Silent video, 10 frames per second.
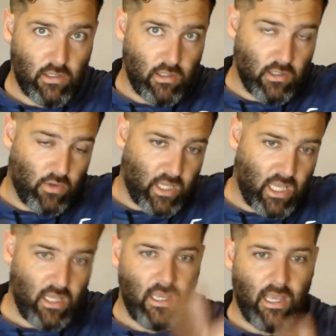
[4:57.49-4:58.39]
okay,
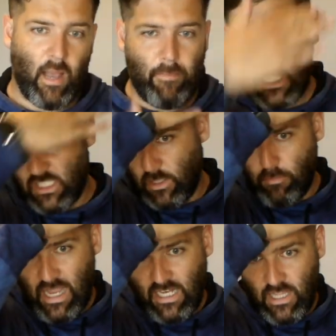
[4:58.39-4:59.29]
I'm basically
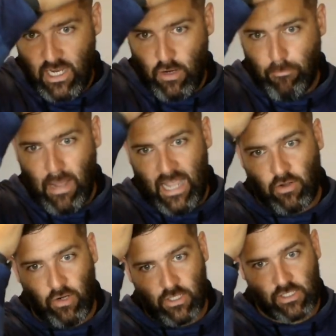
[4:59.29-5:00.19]
bending the hair back on
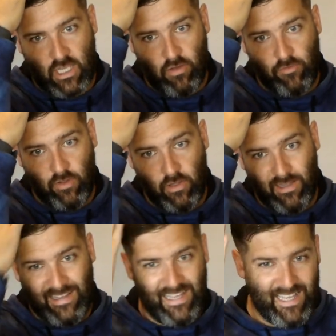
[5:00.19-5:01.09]
itself,
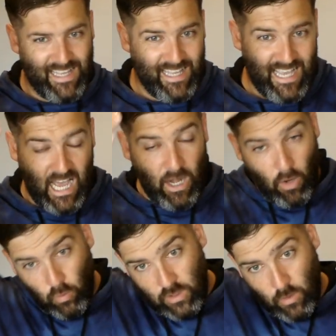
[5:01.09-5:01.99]
and I
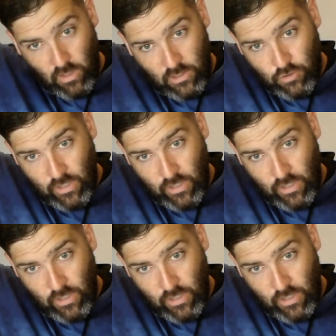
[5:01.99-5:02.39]
only want to do that